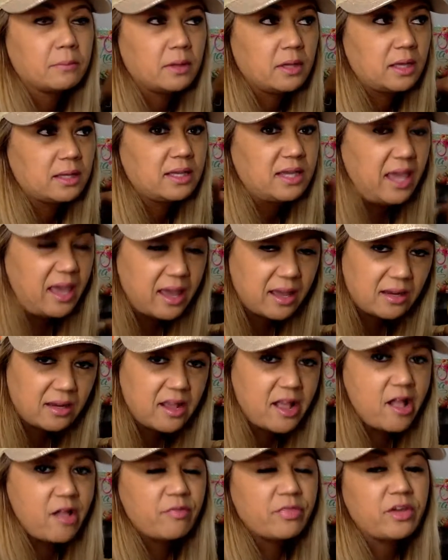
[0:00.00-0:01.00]
Again,
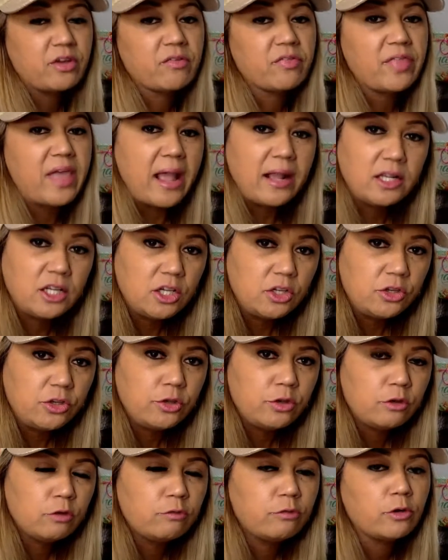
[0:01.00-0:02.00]
they're thanking
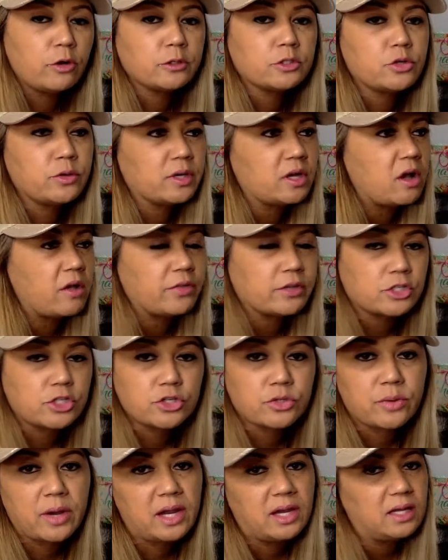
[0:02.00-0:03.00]
you for doing all the
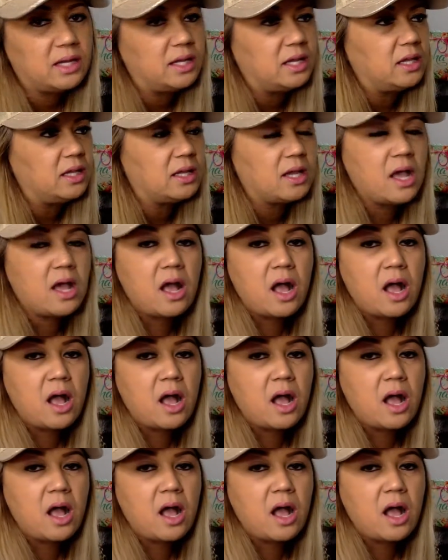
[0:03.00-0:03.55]
training,